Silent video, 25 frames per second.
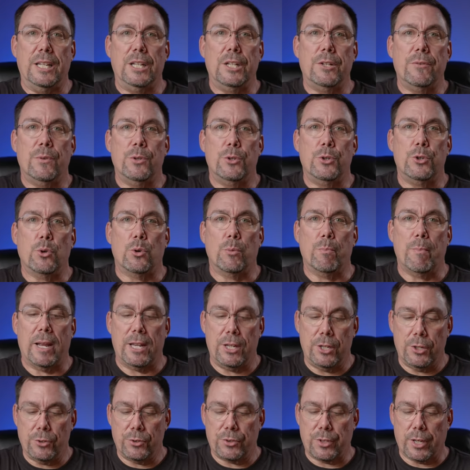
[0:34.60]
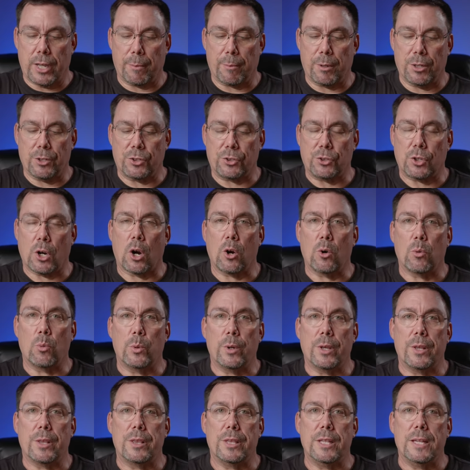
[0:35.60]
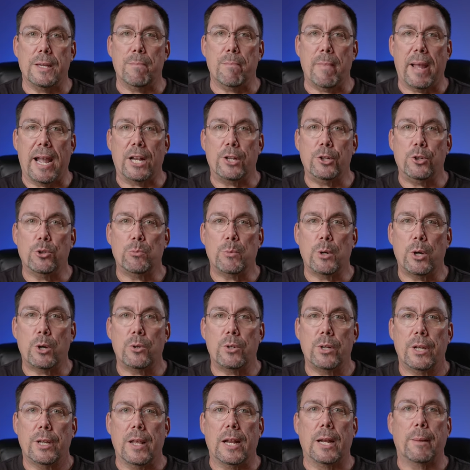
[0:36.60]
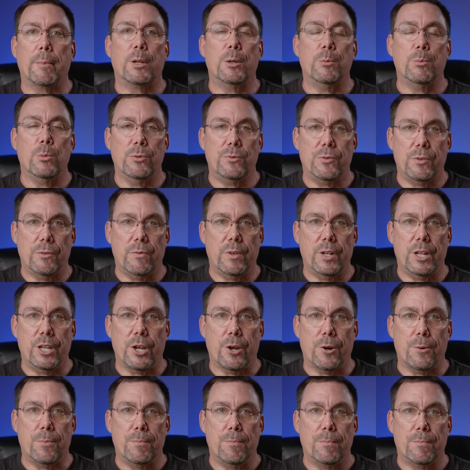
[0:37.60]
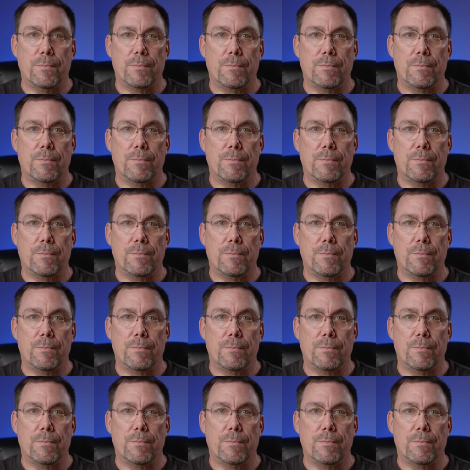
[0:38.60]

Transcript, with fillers: individual menus. I'm gonna start with the manual mode, then I'm gonna move to video.